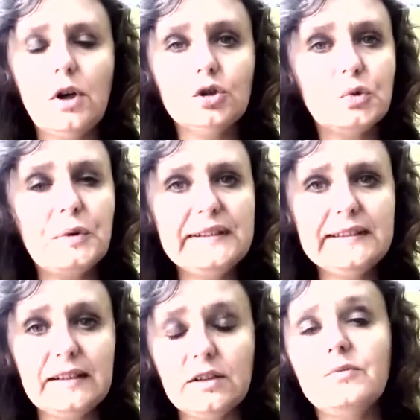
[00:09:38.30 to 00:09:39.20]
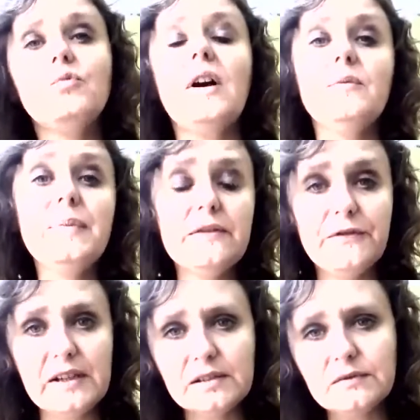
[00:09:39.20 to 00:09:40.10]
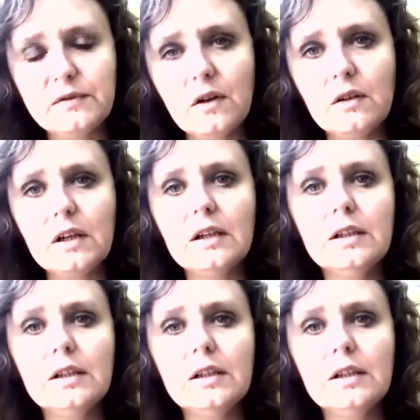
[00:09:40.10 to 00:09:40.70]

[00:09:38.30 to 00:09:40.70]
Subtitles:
on Twitter. Well, but first of all,